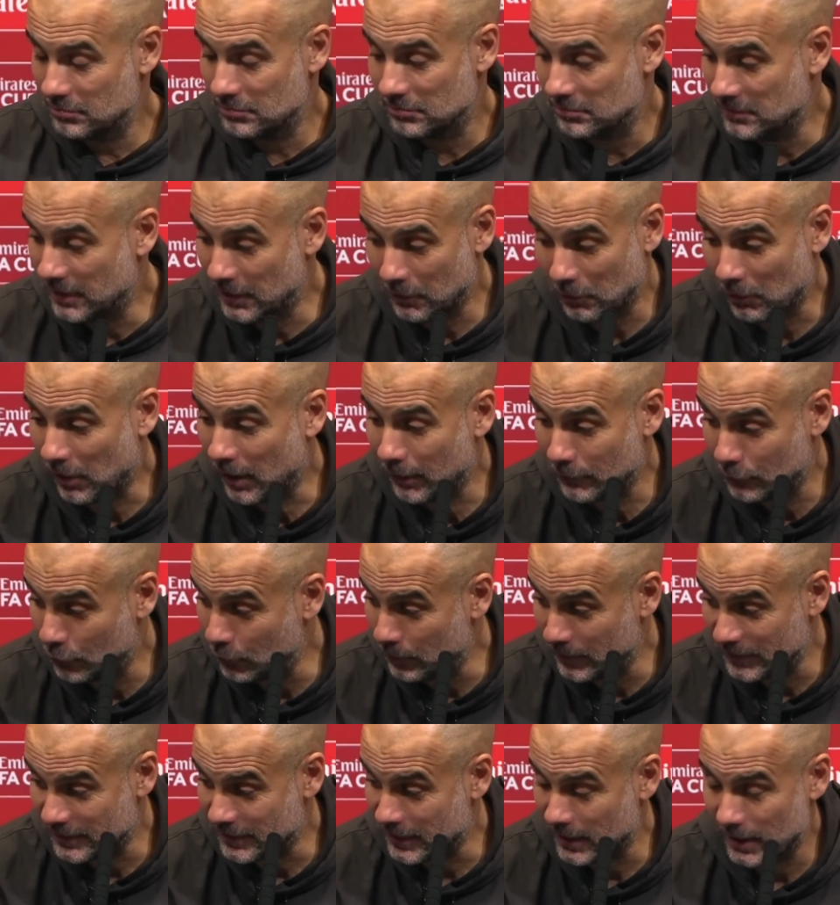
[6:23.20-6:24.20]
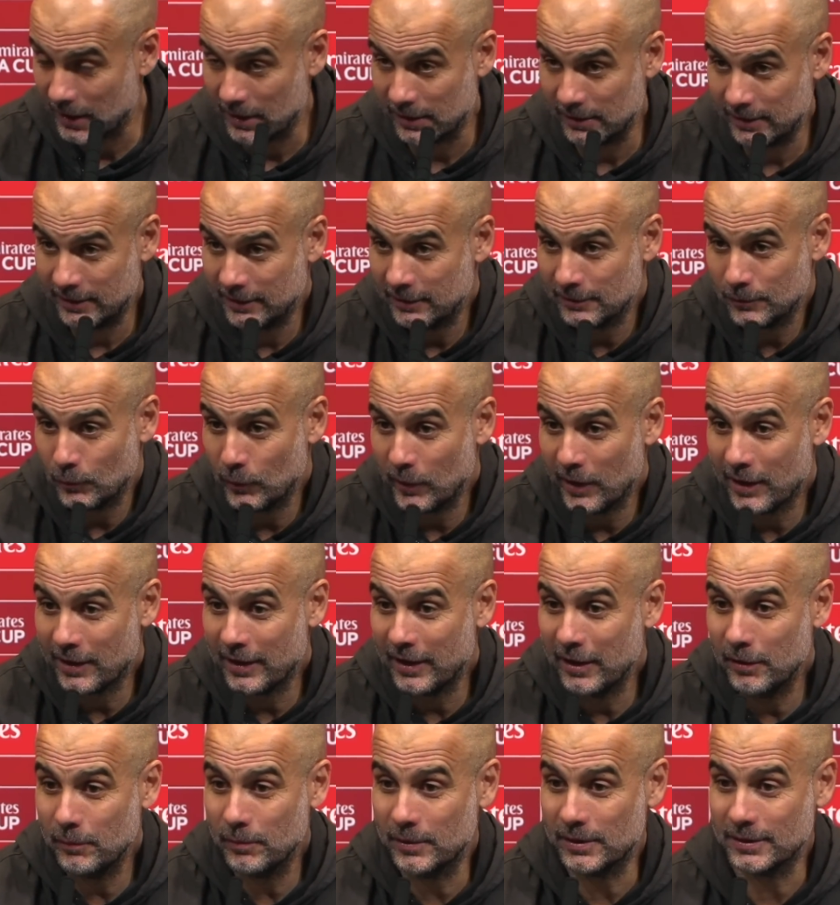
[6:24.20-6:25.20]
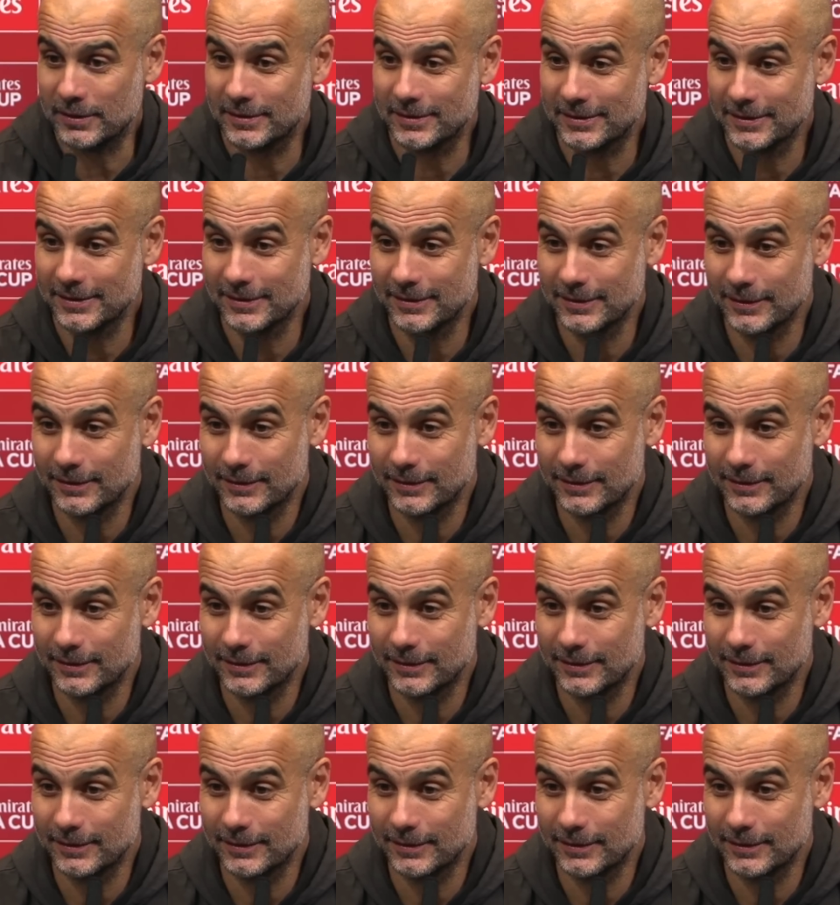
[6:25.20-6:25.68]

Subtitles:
They don't have to be scared. We are neighbours.